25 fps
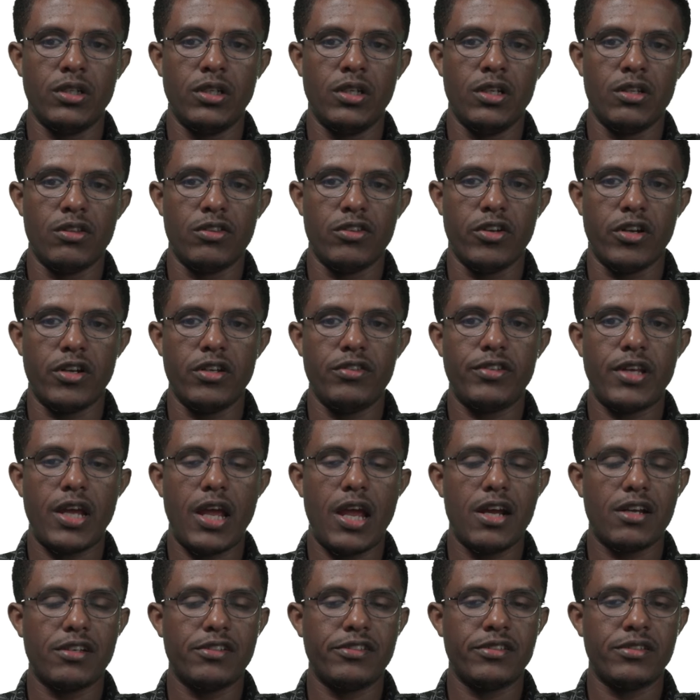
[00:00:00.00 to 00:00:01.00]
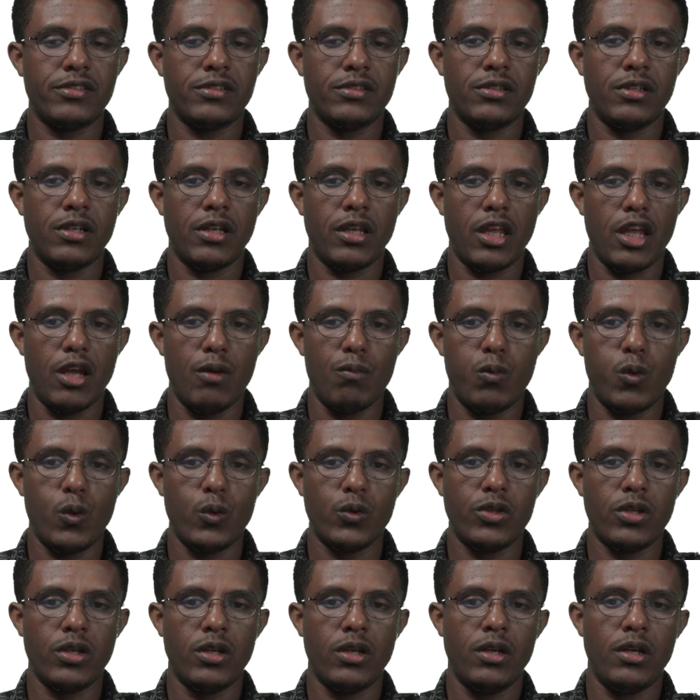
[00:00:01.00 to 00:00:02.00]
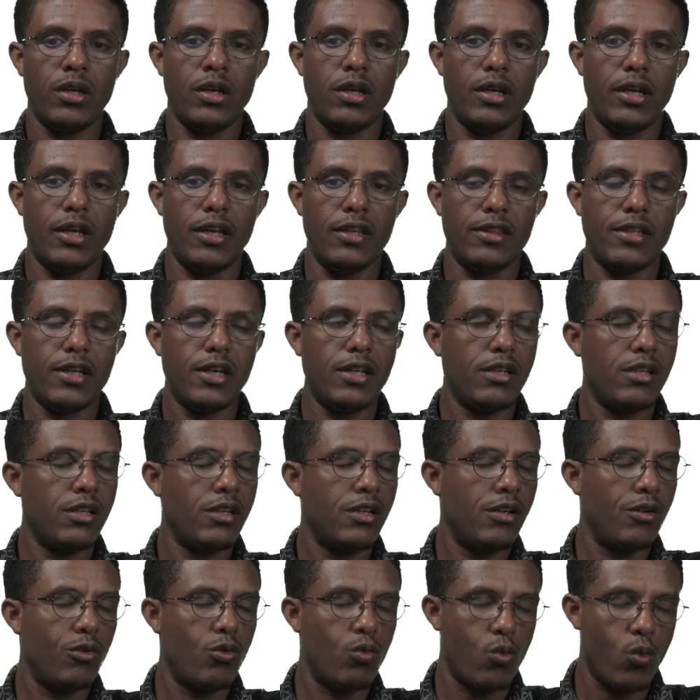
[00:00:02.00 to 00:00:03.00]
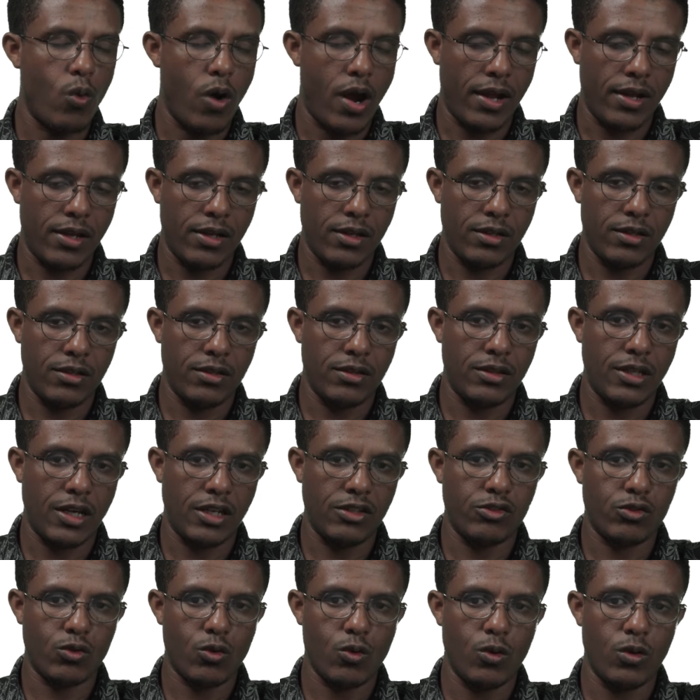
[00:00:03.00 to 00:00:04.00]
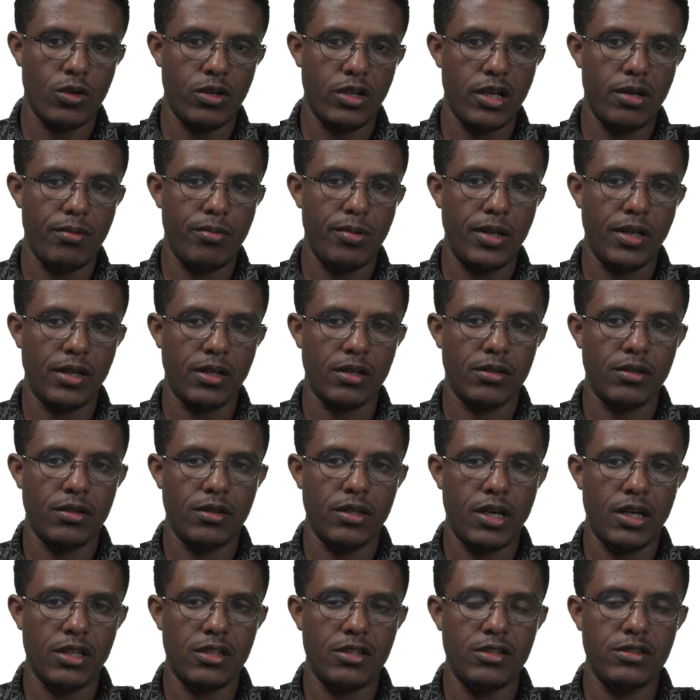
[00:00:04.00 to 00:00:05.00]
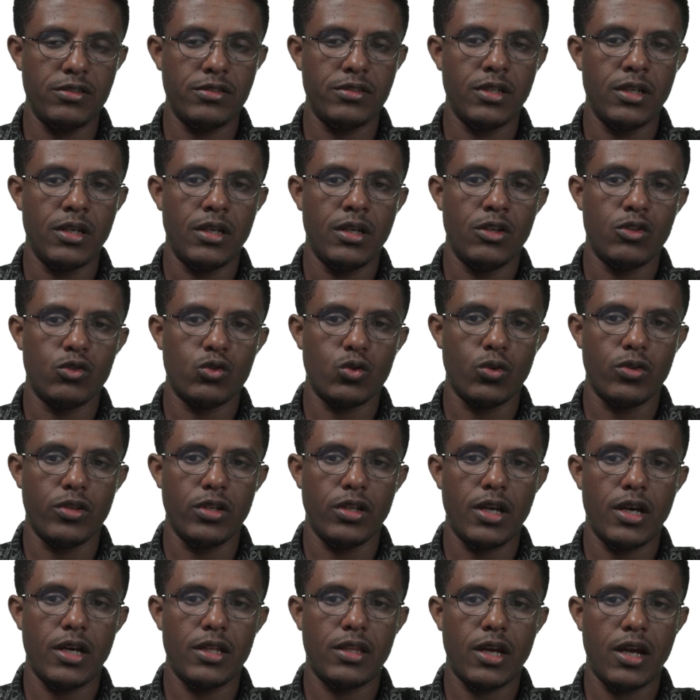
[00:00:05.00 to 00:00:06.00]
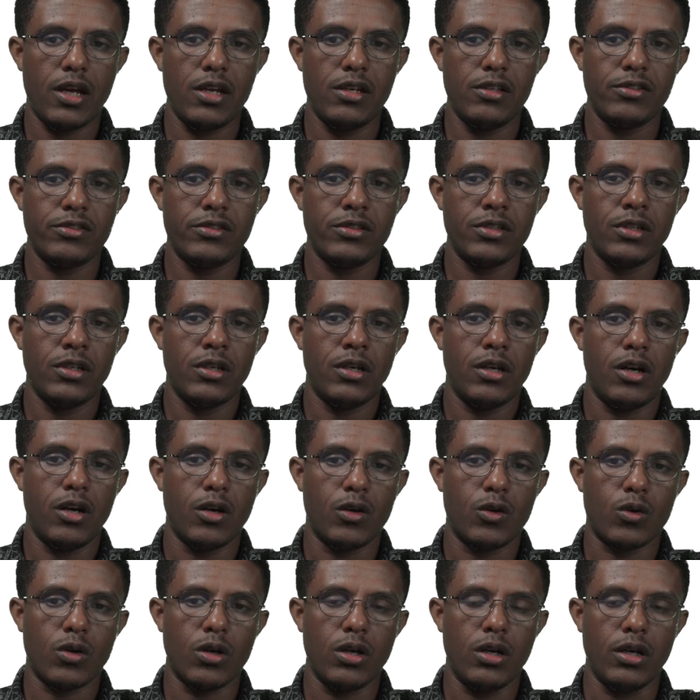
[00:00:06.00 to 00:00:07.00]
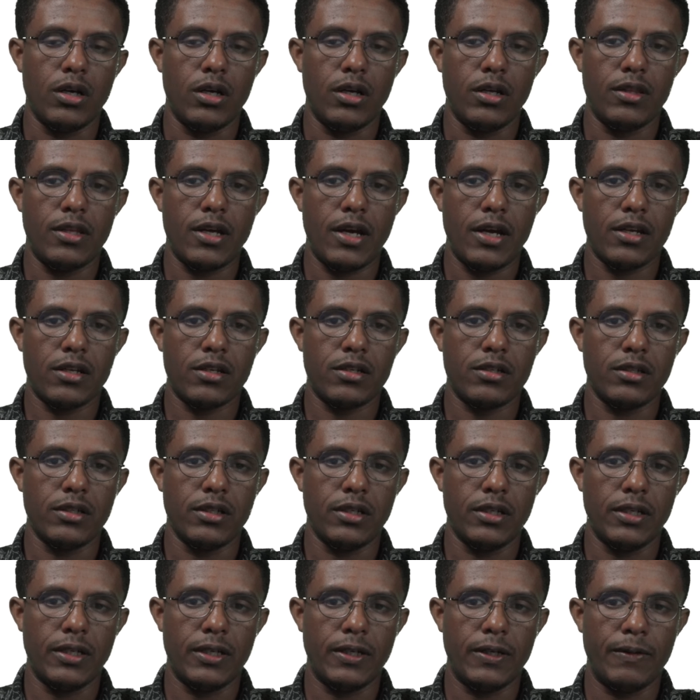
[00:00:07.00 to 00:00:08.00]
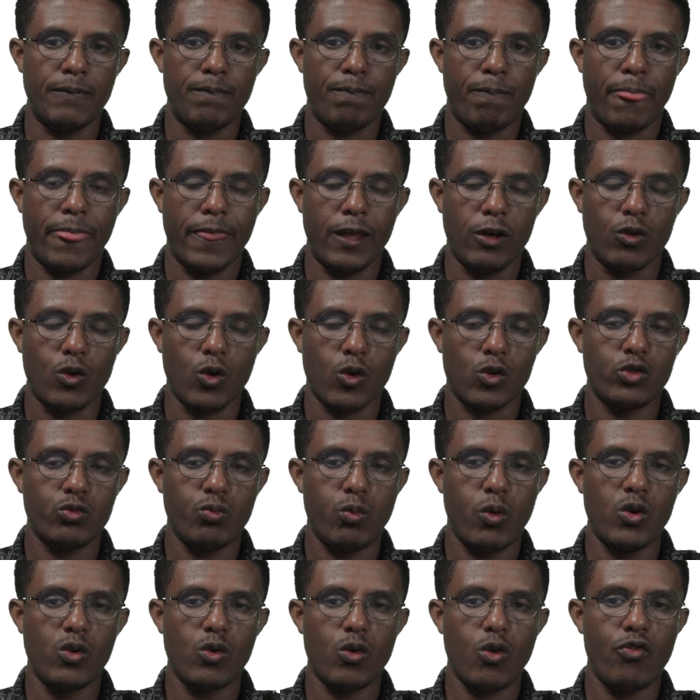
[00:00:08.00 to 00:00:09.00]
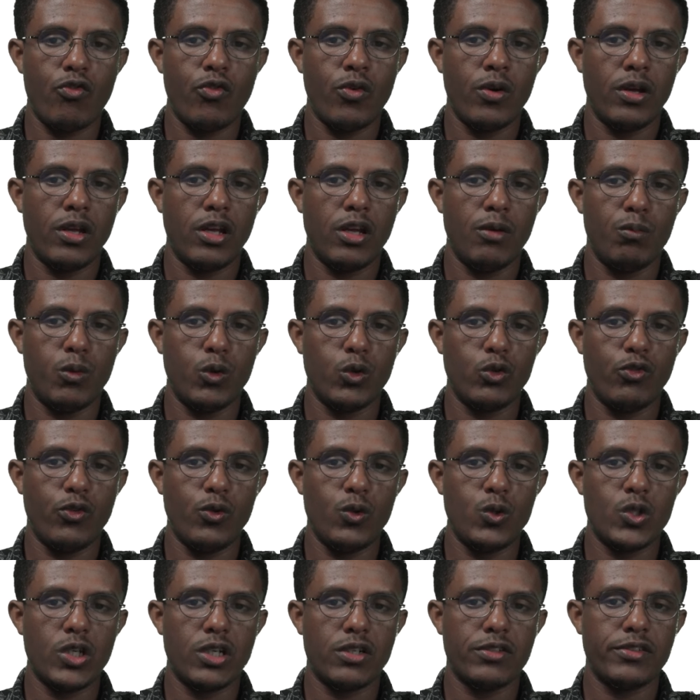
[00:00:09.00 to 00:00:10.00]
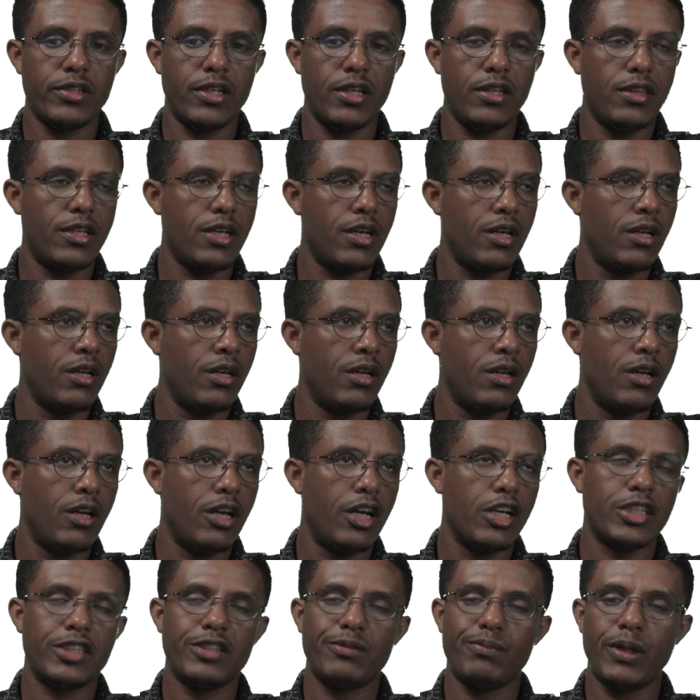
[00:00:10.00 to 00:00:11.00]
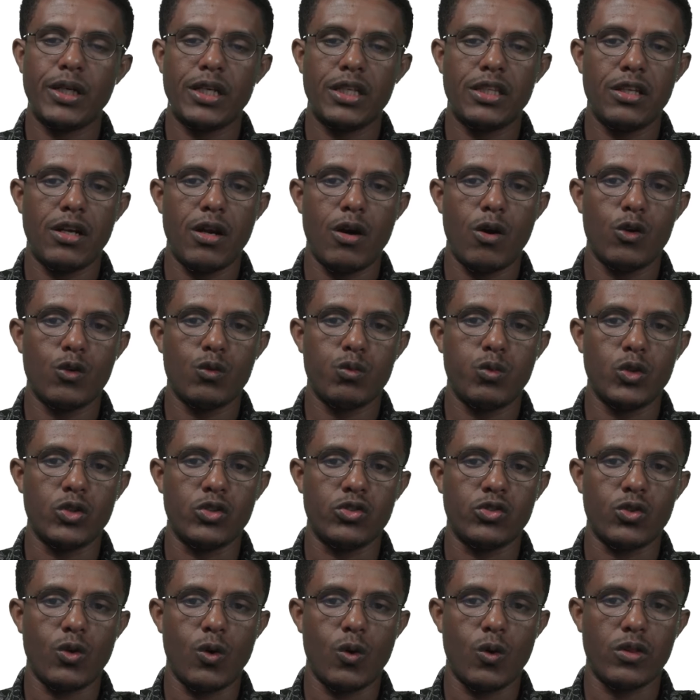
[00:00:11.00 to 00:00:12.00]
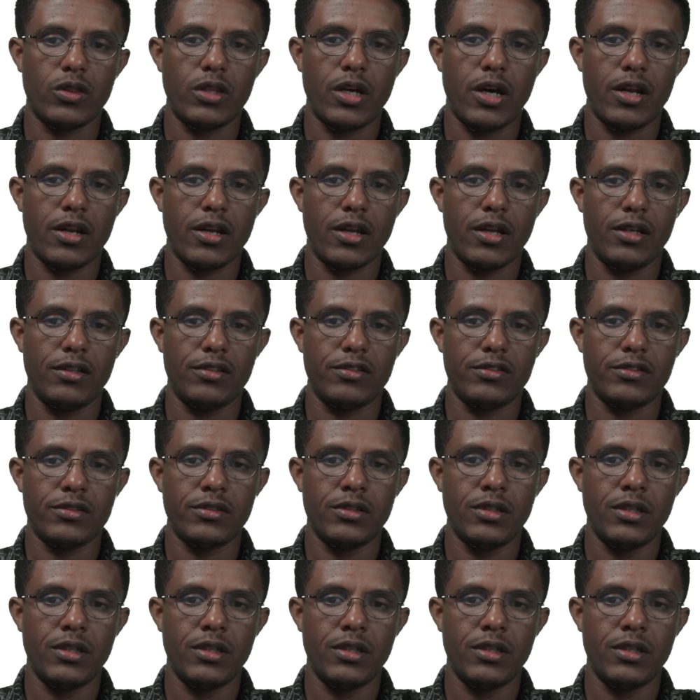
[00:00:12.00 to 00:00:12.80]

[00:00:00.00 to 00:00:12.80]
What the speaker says: there is X input and then Y, that's called labeling. That is, so the data is the correspond of input features and the expected outputs or targets,